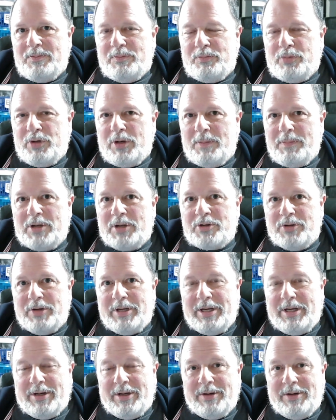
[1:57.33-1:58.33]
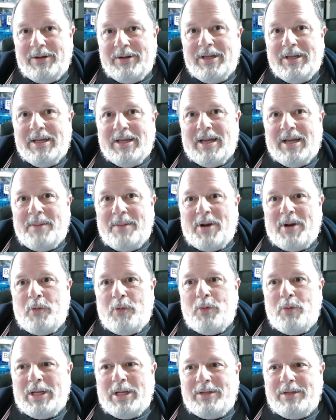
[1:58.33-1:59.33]
put a picture here about
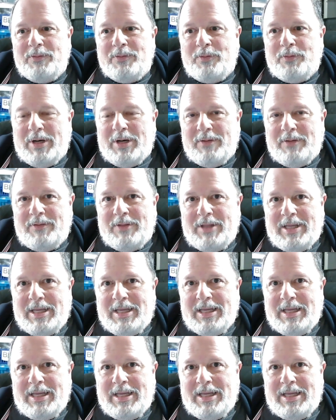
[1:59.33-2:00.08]
what one of the